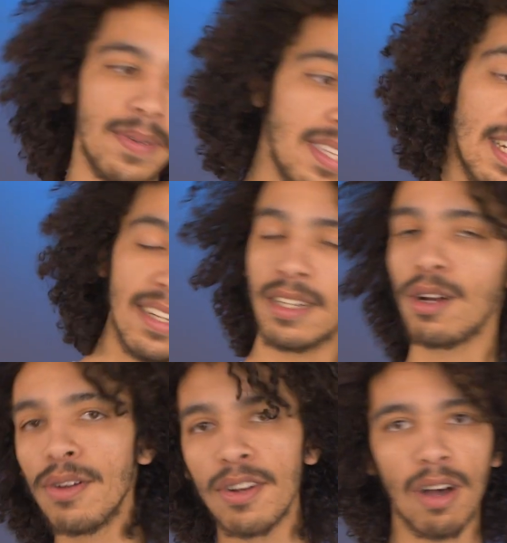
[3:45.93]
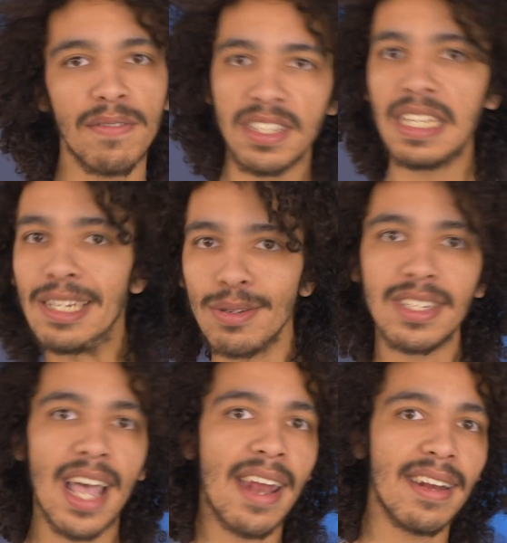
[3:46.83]
And then included obviously is your
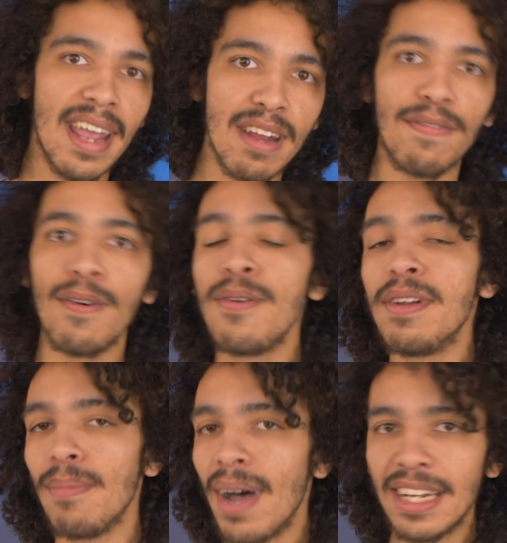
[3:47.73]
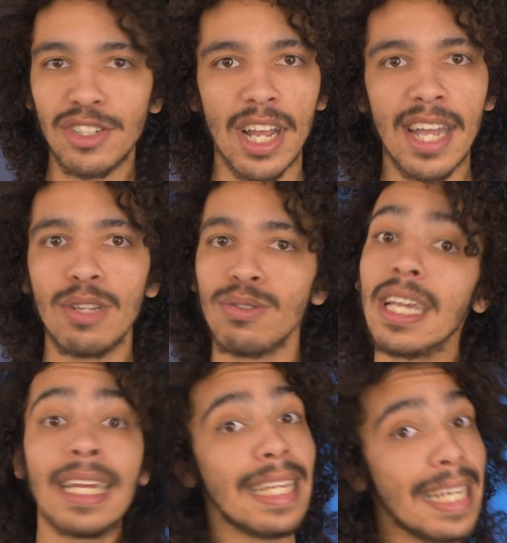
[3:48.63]
standard headphone and mic jack. You
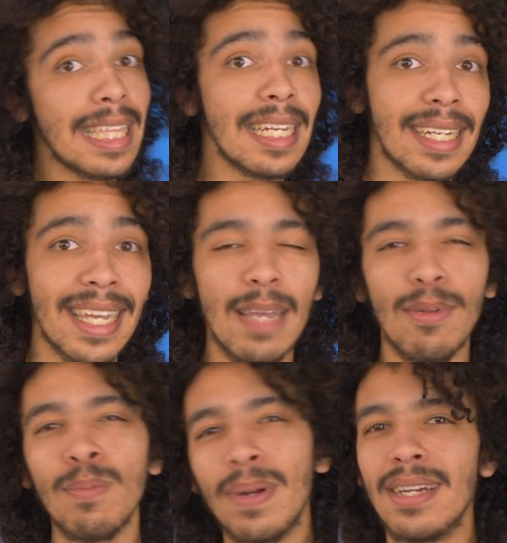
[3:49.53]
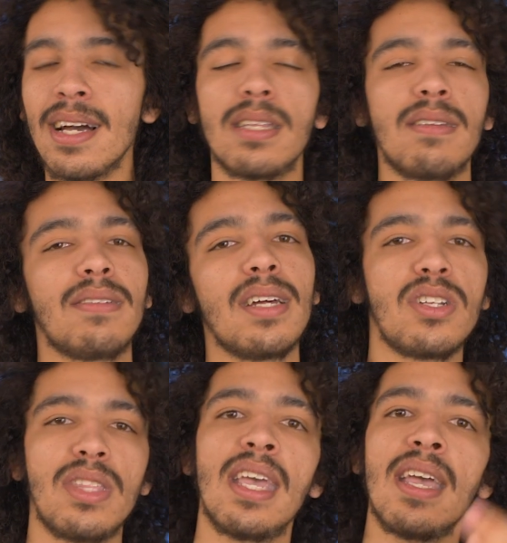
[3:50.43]
also get an Ethernet cable, but a nice little
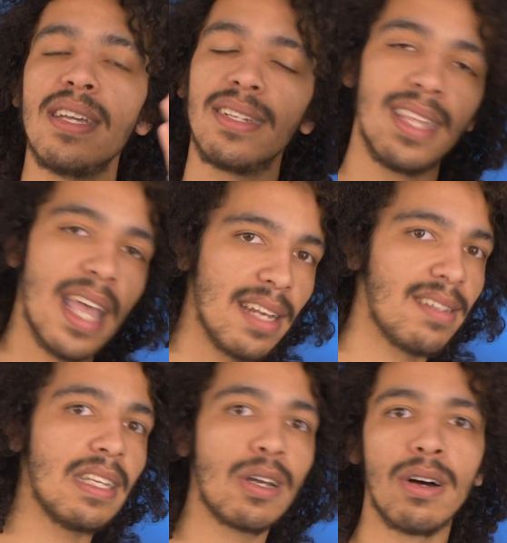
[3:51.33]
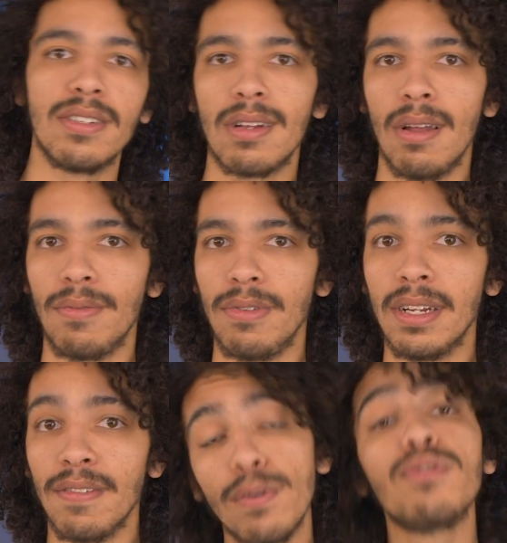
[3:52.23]
touch there is the SD card slot
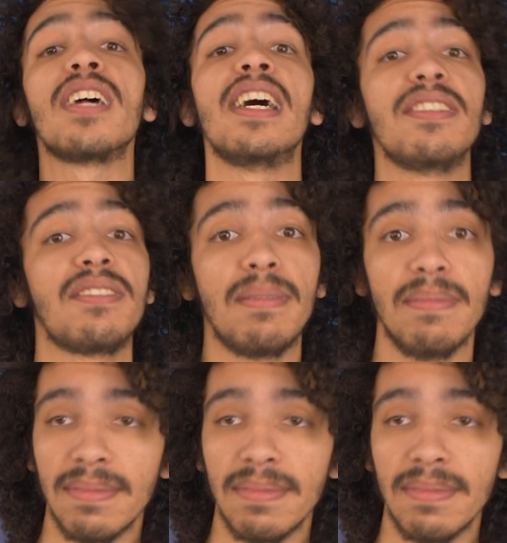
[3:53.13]
reader, full-sized.